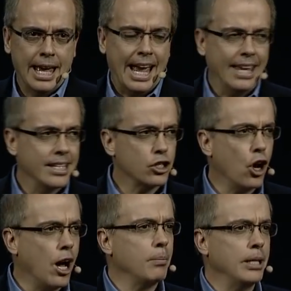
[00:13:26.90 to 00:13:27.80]
And this
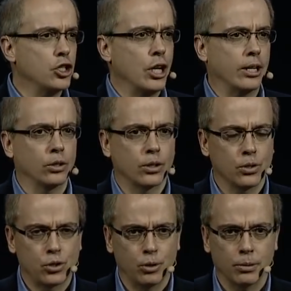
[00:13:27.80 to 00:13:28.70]
omni channel
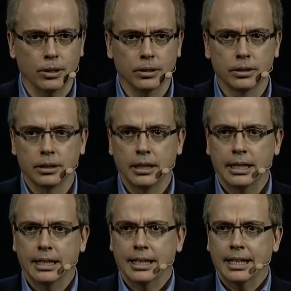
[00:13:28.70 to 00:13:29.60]
consumer
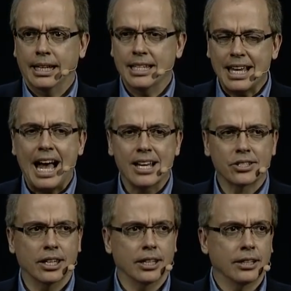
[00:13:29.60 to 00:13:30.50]
is
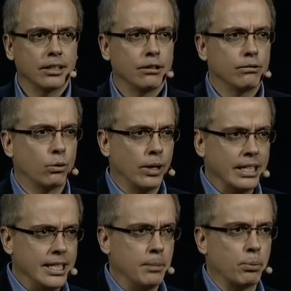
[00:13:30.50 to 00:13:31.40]
asking for a
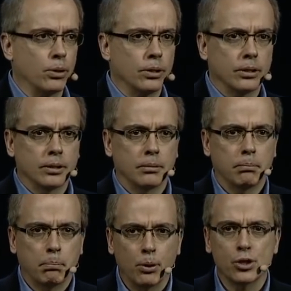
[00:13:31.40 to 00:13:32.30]
deeper,
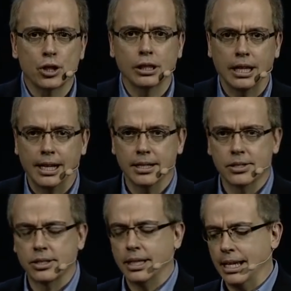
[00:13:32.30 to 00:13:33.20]

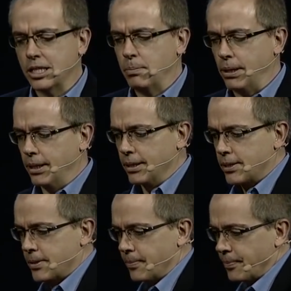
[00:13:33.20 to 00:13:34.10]
personalized
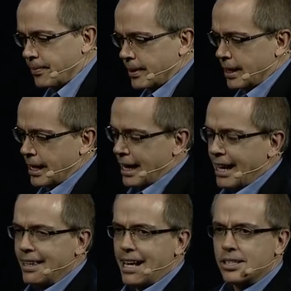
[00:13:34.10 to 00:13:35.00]
experience.
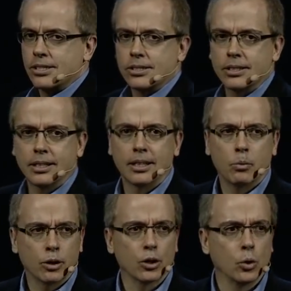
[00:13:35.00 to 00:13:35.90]
And that's
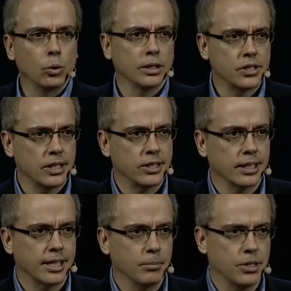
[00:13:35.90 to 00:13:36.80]
where the Google
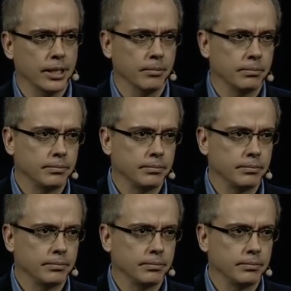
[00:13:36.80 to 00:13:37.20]
Assistant comes in.